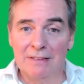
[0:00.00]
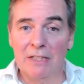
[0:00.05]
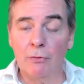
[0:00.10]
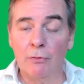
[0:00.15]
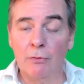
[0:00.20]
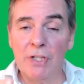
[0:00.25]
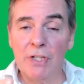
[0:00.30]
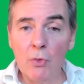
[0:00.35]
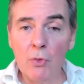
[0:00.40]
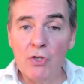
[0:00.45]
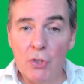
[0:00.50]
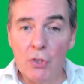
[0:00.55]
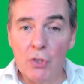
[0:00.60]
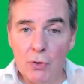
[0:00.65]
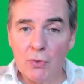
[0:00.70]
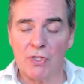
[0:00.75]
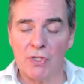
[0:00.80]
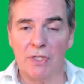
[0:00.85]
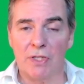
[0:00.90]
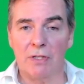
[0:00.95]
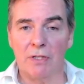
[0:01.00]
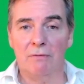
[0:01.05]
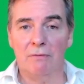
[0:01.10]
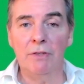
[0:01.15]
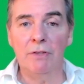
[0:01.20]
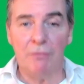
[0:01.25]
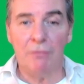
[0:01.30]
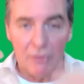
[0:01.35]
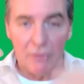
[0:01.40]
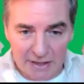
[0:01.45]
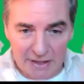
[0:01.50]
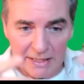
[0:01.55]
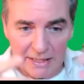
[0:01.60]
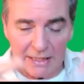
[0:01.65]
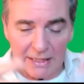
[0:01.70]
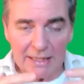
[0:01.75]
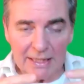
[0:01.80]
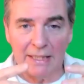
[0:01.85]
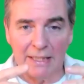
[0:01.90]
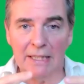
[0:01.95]
If we don't use it, we
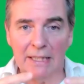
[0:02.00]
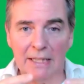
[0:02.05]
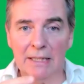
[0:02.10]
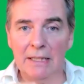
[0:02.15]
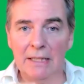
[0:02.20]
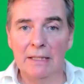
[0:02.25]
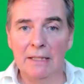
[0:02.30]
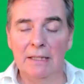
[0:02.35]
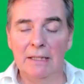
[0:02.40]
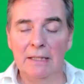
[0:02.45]
forget, and then